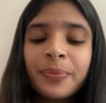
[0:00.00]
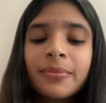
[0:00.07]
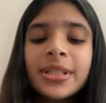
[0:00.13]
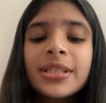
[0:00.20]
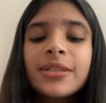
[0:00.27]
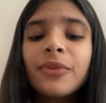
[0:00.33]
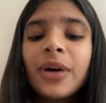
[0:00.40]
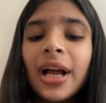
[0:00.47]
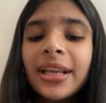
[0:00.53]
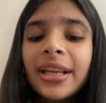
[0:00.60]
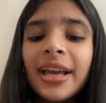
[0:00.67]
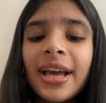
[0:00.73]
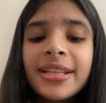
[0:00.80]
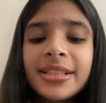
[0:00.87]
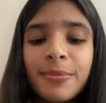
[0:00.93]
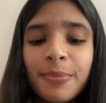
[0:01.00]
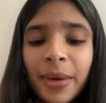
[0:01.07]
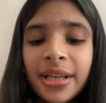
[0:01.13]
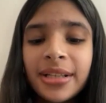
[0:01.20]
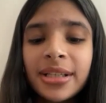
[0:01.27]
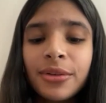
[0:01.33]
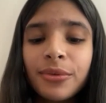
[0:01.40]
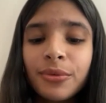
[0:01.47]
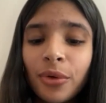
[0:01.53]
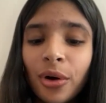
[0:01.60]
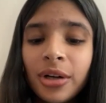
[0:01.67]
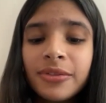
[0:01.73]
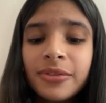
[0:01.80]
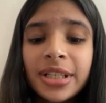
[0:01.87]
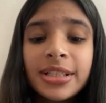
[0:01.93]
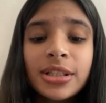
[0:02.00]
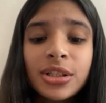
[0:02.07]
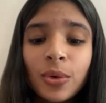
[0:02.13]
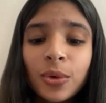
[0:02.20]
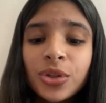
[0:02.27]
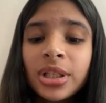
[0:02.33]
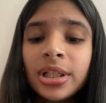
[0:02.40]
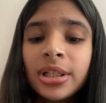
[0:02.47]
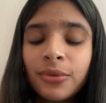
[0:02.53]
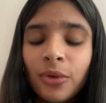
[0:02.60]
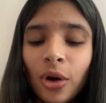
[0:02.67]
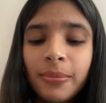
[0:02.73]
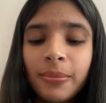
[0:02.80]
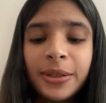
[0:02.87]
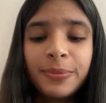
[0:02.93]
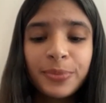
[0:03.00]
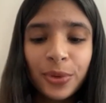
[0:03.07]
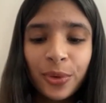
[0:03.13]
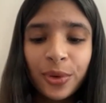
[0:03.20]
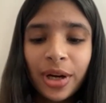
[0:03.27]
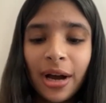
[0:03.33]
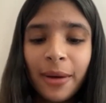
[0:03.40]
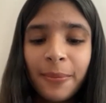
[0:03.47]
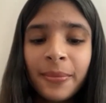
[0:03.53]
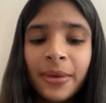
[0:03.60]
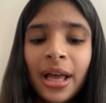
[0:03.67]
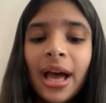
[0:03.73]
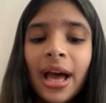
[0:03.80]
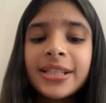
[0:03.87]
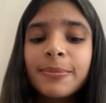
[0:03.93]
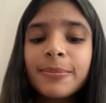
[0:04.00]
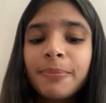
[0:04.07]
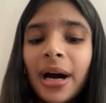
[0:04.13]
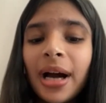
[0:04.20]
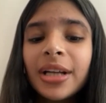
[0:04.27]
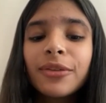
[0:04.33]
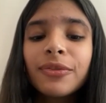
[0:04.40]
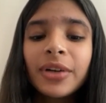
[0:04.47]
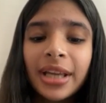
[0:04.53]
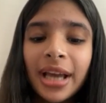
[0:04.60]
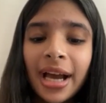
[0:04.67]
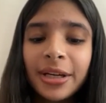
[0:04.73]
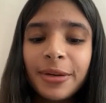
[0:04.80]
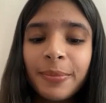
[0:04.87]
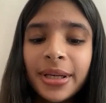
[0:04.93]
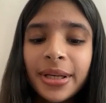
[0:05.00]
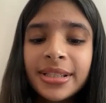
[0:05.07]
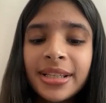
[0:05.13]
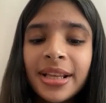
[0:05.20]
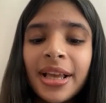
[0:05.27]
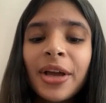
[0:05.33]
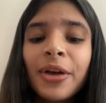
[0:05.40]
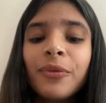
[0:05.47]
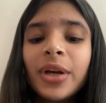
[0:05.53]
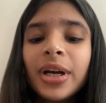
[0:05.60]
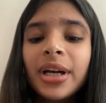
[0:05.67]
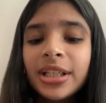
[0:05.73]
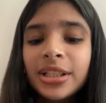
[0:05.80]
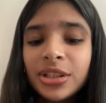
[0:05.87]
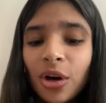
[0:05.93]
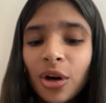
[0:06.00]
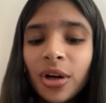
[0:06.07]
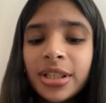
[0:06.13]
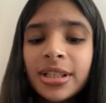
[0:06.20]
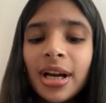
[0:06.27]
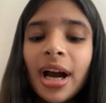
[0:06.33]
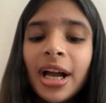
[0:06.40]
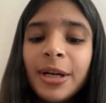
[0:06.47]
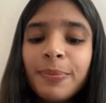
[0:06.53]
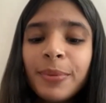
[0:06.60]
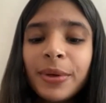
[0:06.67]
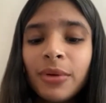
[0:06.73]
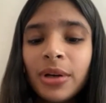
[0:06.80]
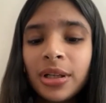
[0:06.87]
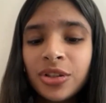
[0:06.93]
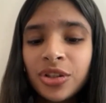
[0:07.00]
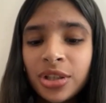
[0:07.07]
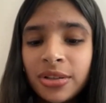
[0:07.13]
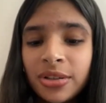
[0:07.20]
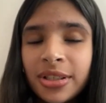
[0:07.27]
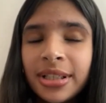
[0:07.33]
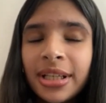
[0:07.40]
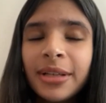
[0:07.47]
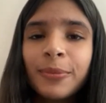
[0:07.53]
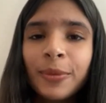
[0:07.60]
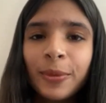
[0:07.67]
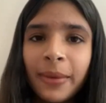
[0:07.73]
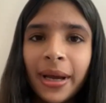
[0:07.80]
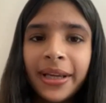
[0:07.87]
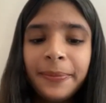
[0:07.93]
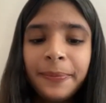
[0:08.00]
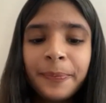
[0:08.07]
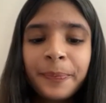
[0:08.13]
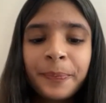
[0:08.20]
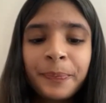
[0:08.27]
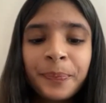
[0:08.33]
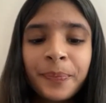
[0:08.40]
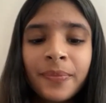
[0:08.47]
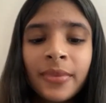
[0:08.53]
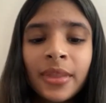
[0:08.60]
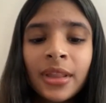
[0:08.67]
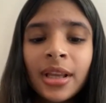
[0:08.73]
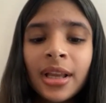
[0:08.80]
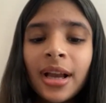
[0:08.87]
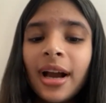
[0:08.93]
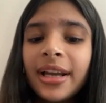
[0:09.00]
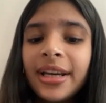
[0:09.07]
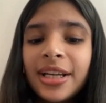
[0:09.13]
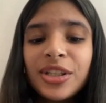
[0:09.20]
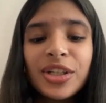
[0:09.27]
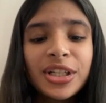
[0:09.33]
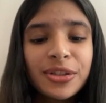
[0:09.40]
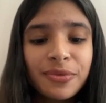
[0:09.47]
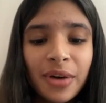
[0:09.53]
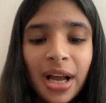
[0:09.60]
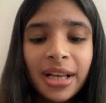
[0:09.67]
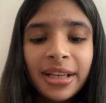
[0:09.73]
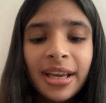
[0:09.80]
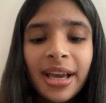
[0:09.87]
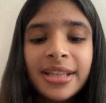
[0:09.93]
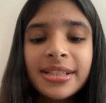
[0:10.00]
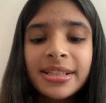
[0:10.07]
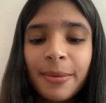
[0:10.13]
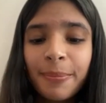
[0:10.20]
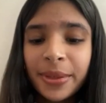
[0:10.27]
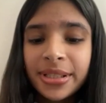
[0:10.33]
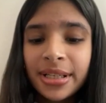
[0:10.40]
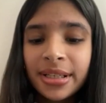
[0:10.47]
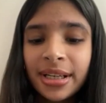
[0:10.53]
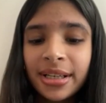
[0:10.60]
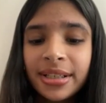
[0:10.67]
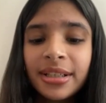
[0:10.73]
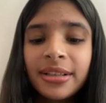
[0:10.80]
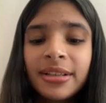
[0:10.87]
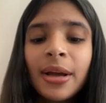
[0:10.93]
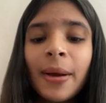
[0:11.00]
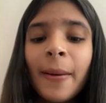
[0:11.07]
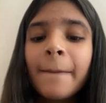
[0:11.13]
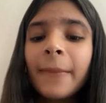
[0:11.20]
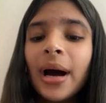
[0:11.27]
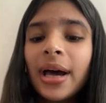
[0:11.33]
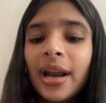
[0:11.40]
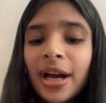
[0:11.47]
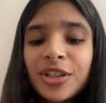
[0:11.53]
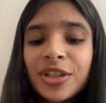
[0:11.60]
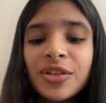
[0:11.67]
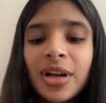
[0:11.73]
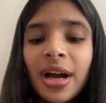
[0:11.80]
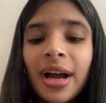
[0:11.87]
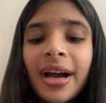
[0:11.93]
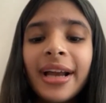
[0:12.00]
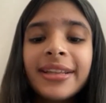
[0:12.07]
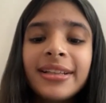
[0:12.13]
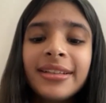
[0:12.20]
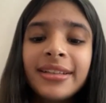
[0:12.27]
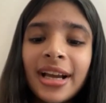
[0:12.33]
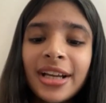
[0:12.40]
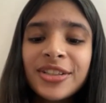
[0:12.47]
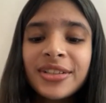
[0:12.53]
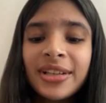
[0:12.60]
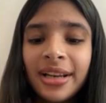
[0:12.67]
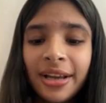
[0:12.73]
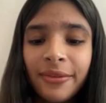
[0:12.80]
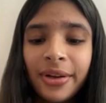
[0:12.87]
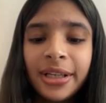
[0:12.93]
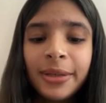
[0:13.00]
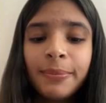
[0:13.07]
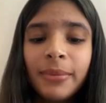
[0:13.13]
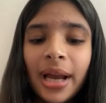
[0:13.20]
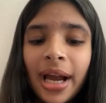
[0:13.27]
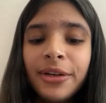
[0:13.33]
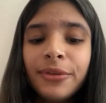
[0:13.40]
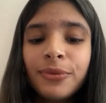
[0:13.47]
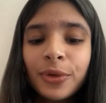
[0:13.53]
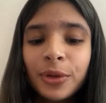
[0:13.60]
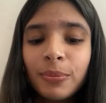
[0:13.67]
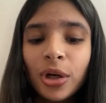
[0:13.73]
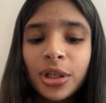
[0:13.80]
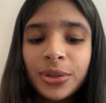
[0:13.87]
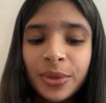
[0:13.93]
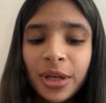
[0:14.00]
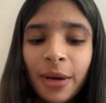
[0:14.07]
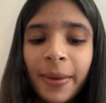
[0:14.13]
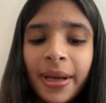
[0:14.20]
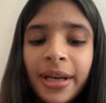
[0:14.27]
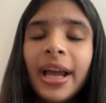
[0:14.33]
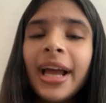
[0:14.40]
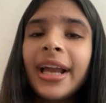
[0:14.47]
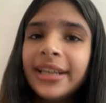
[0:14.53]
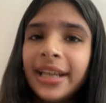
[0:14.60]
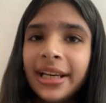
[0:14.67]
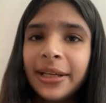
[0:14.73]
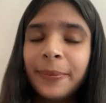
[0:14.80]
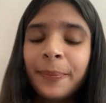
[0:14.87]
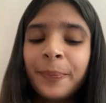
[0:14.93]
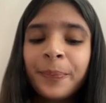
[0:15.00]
Mr. Phalke has remained involved in social involvement program as a part of academics, where he taught unprivileged children in Mumbai. Ganesh H. Phalke has represented Maharashtra at the national level in blind football tournament at Delhi.